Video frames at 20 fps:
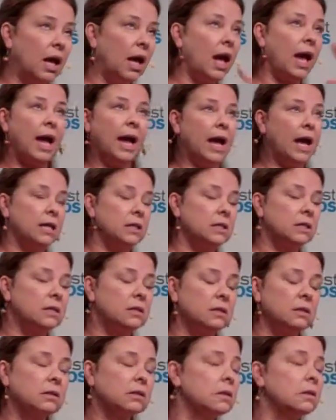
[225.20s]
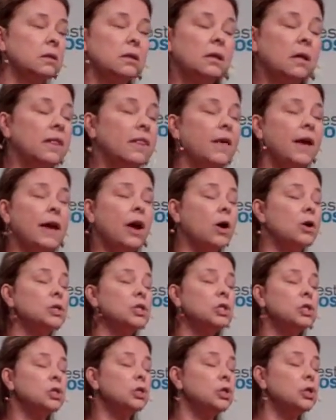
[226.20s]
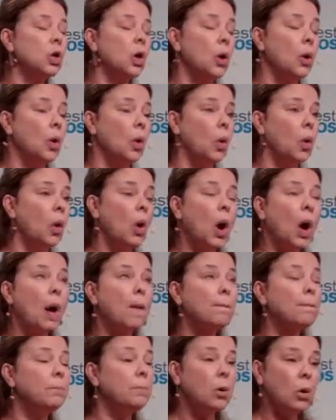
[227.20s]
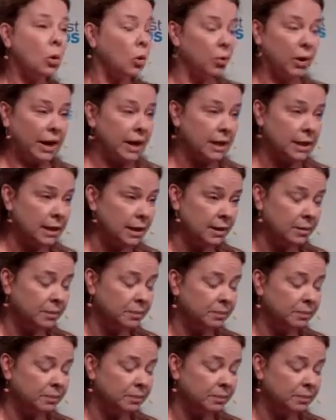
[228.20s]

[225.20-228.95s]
Ants, they are so boring.